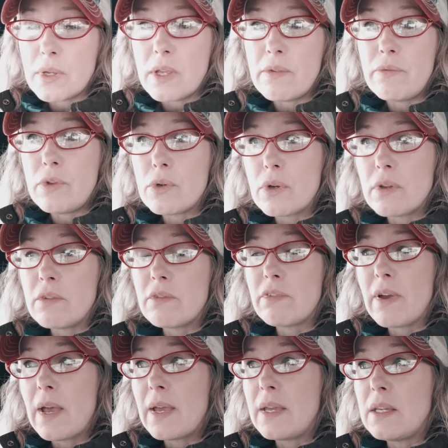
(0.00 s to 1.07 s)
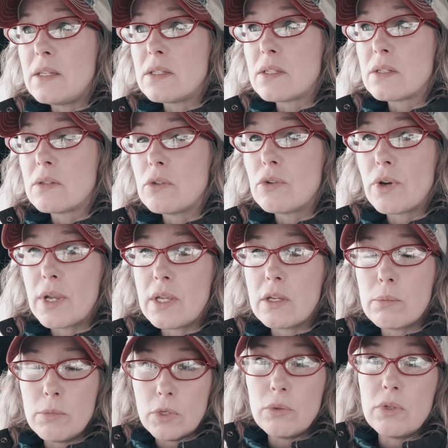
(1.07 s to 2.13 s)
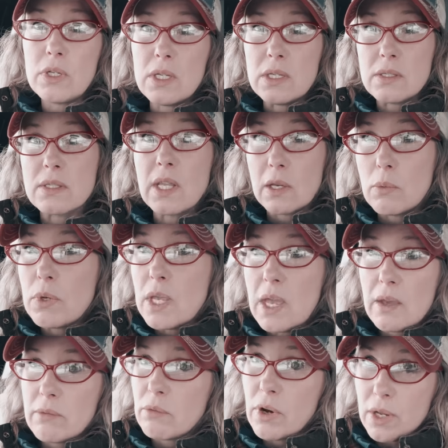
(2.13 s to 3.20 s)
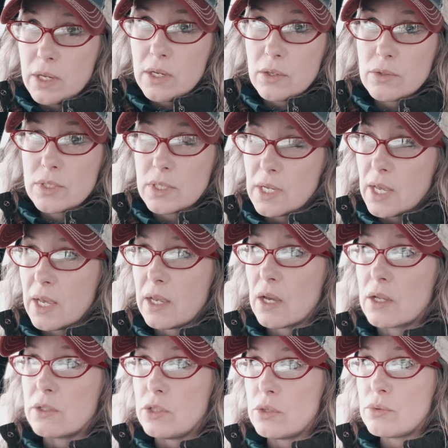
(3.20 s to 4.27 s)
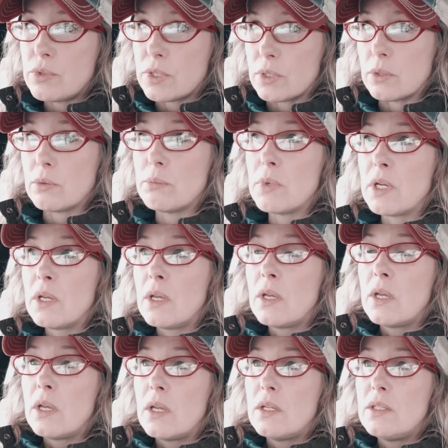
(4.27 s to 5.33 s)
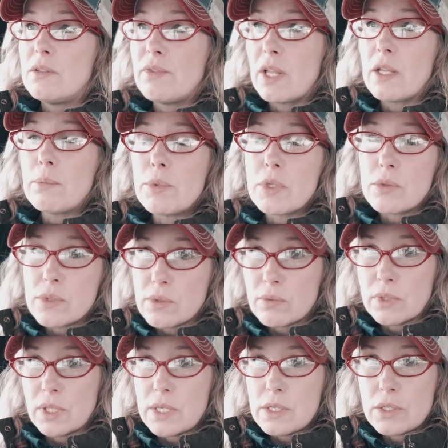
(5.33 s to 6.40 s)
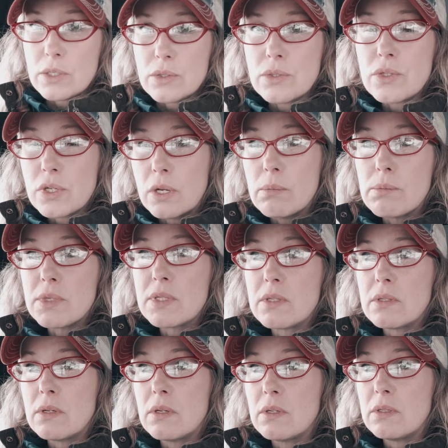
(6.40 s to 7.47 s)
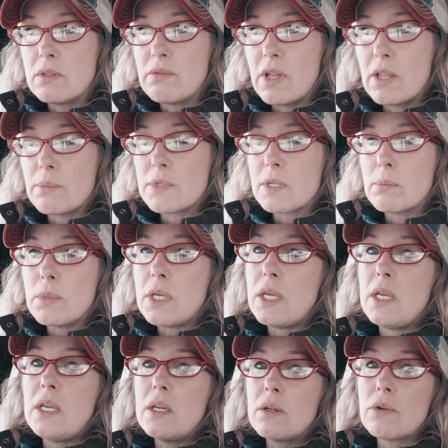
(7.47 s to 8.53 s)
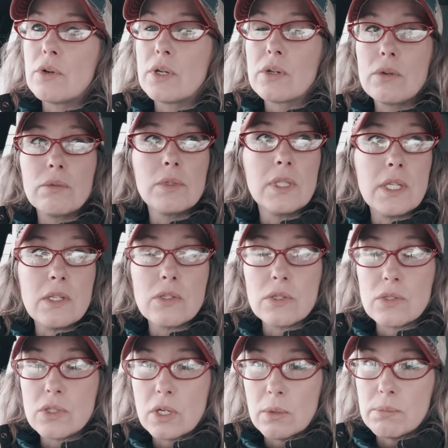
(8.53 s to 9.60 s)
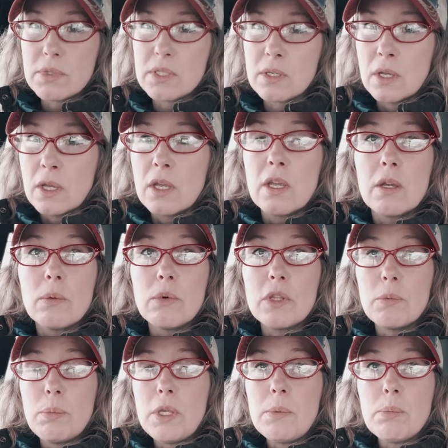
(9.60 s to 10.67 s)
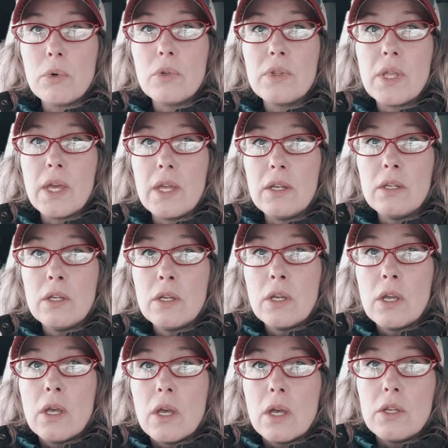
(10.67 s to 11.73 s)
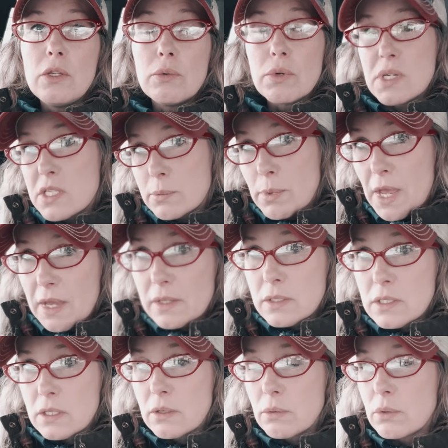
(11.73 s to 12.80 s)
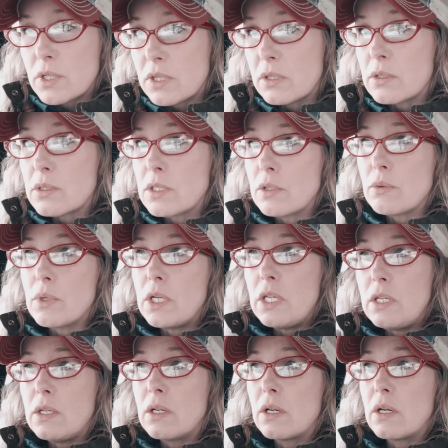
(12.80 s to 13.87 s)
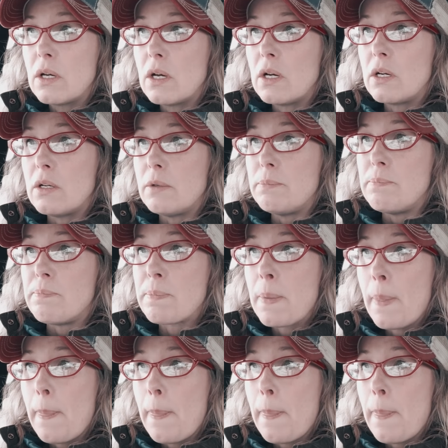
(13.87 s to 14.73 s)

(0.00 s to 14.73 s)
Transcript: if you can find great communities like we have right here today on YouTube, develop those relationships, develop some key and critical relationships with people that you respect what they're doing. Um,